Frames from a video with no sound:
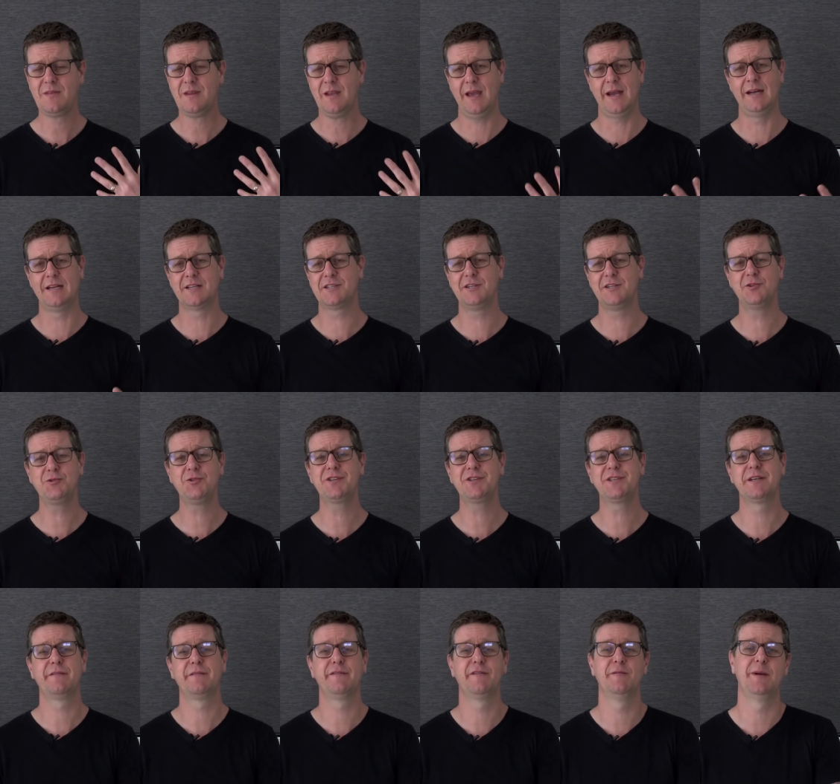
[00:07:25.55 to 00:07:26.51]
And it's
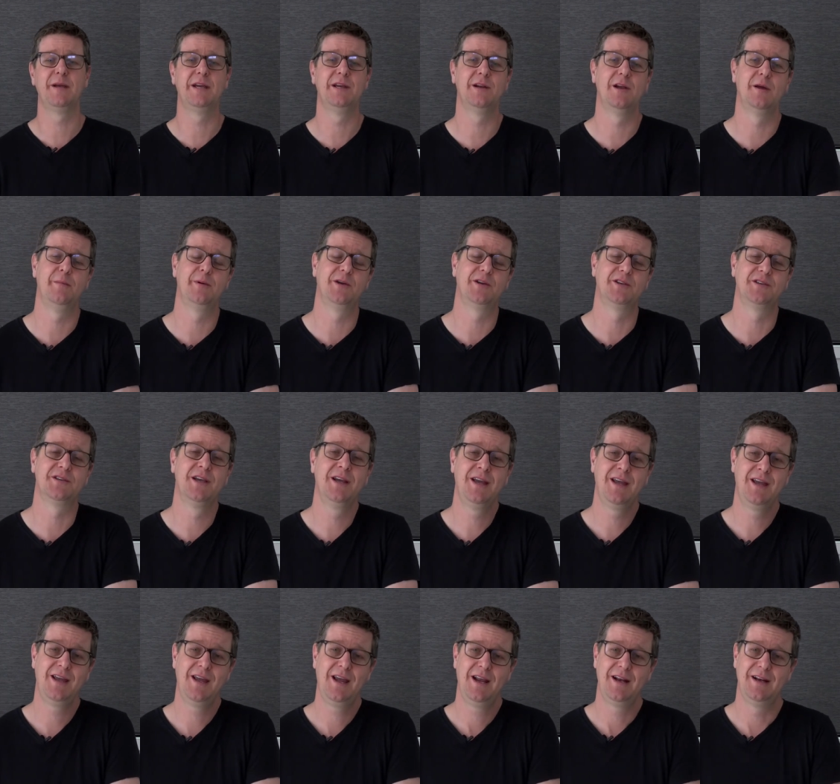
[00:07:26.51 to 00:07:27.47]
interesting for me, you know, because
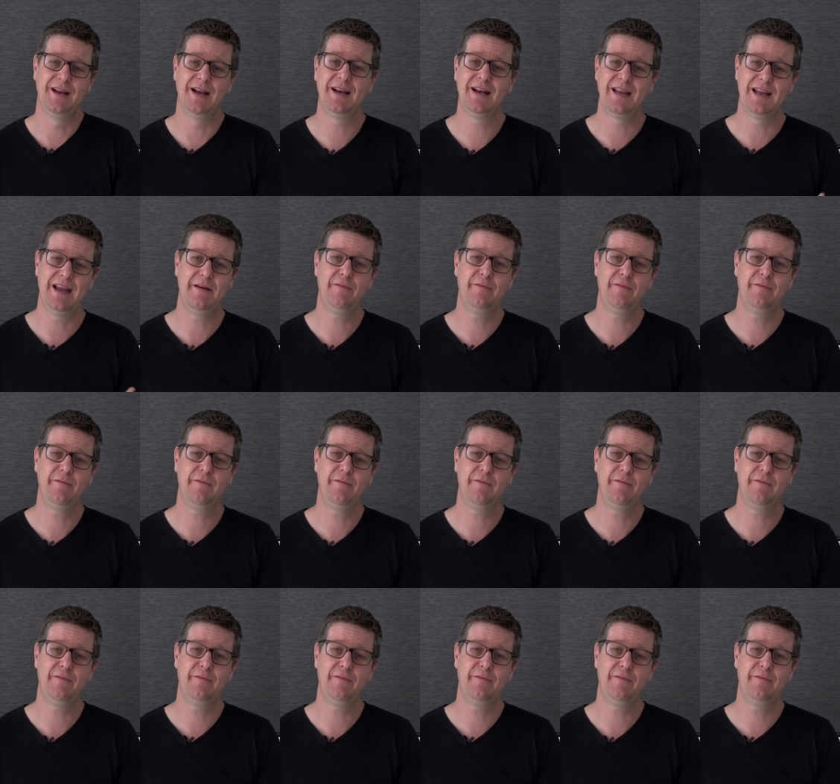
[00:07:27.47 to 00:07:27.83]
nearly